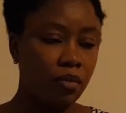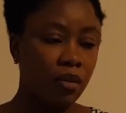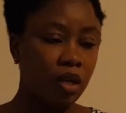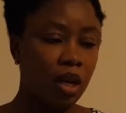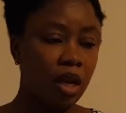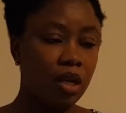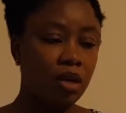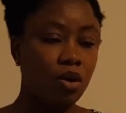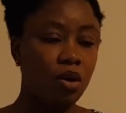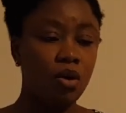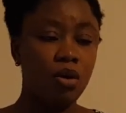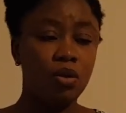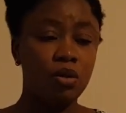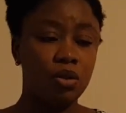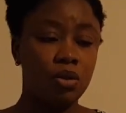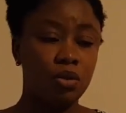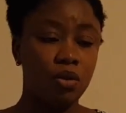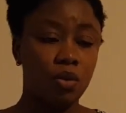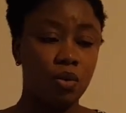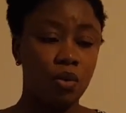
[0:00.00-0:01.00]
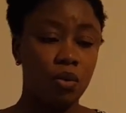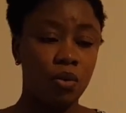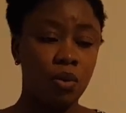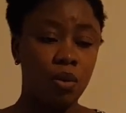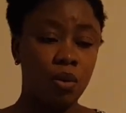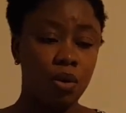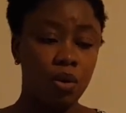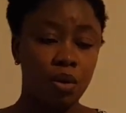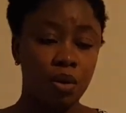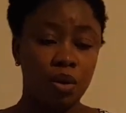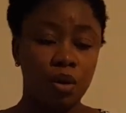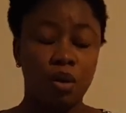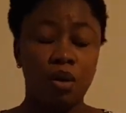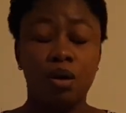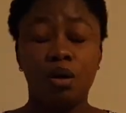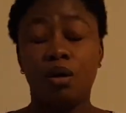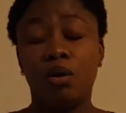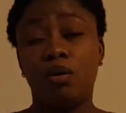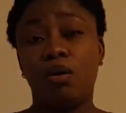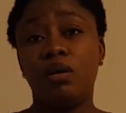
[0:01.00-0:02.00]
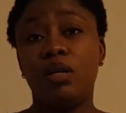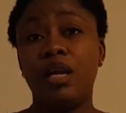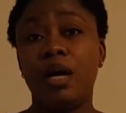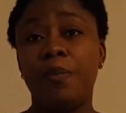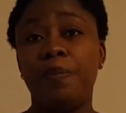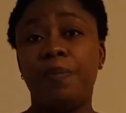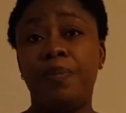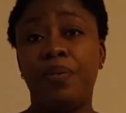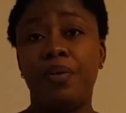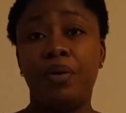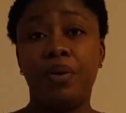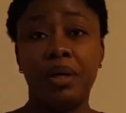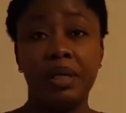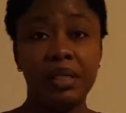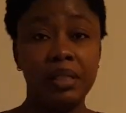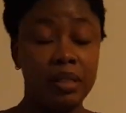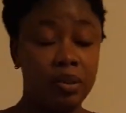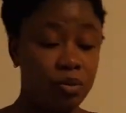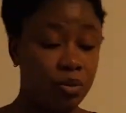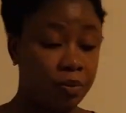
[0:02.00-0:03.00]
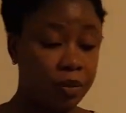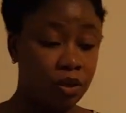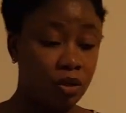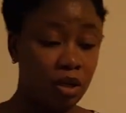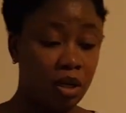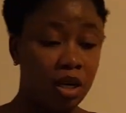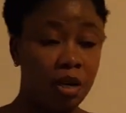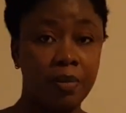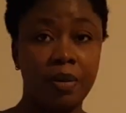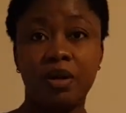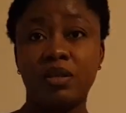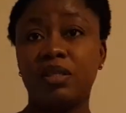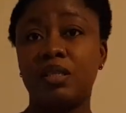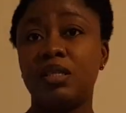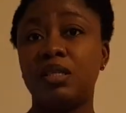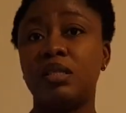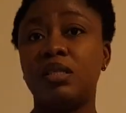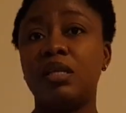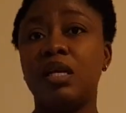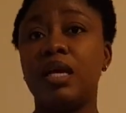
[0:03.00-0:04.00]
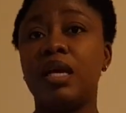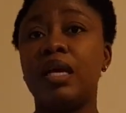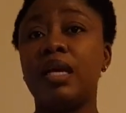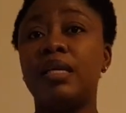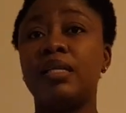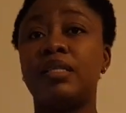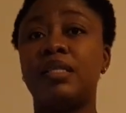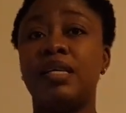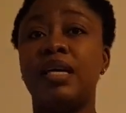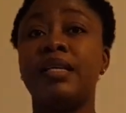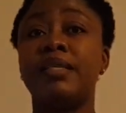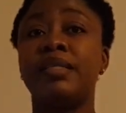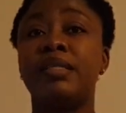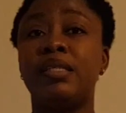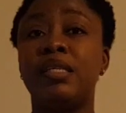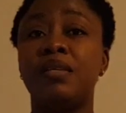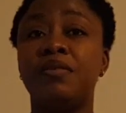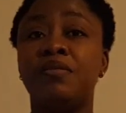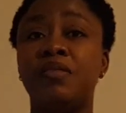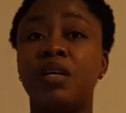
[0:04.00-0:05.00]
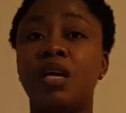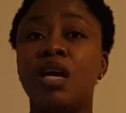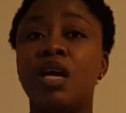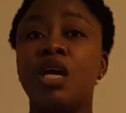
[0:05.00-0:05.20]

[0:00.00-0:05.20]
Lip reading: And also another point we'll be talking about is the incentives.